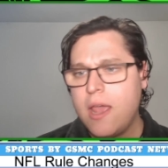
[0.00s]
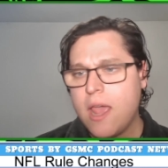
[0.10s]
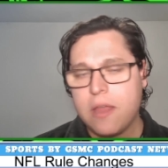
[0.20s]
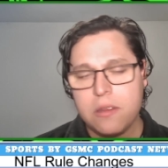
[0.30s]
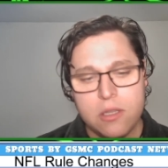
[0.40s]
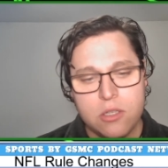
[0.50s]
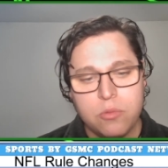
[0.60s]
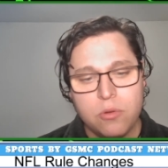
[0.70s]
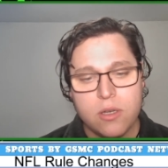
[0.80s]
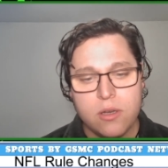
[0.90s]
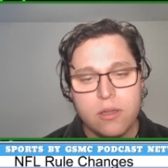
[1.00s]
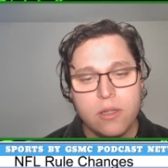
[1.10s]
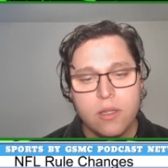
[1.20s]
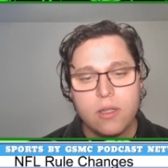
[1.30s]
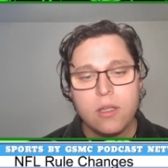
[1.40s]
And this one
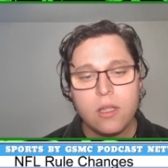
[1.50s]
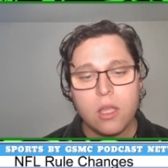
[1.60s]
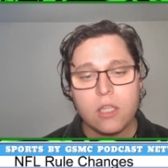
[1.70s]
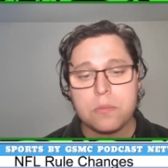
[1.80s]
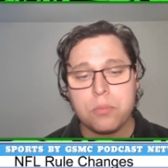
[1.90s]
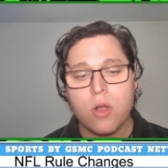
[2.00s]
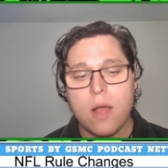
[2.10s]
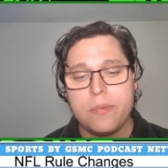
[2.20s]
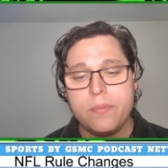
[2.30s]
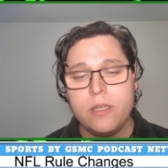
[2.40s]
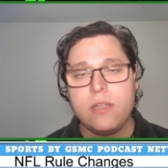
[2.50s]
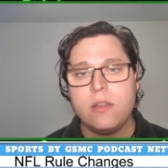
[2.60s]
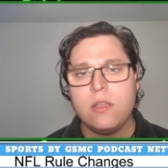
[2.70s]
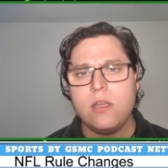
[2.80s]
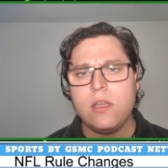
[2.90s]
is probably
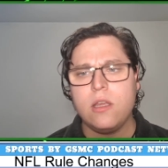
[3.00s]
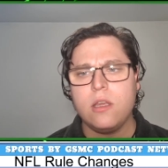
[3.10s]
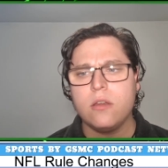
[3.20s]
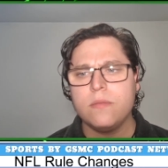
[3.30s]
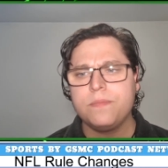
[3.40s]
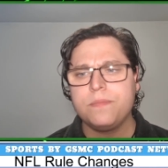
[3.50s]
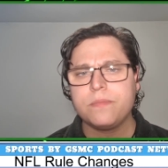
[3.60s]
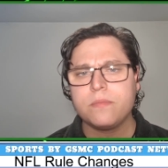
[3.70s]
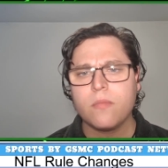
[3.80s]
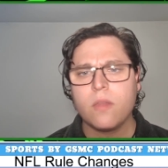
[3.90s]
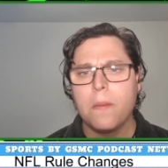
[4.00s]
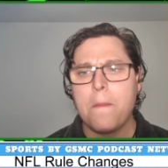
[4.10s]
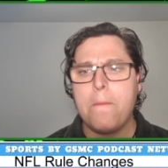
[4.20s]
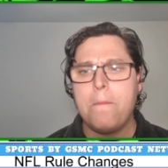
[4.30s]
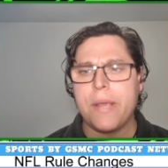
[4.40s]
the
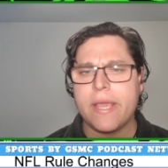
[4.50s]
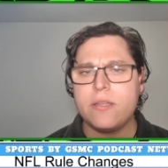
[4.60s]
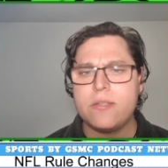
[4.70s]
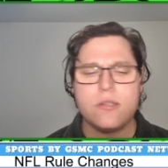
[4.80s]
biggest